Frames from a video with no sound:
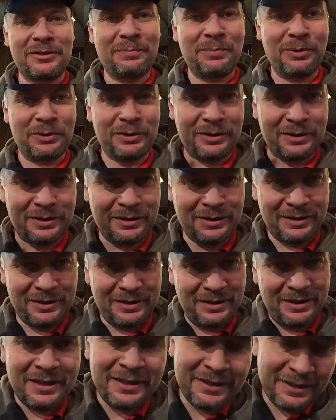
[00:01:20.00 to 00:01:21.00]
put
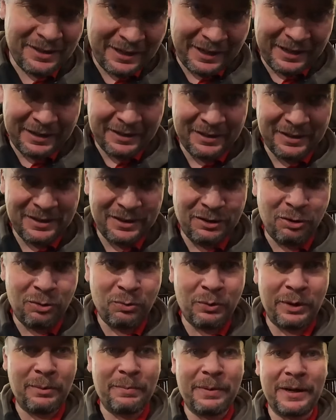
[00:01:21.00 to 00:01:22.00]
that long
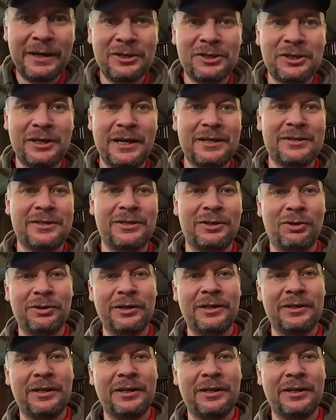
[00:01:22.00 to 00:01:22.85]
wheelbase chassis on it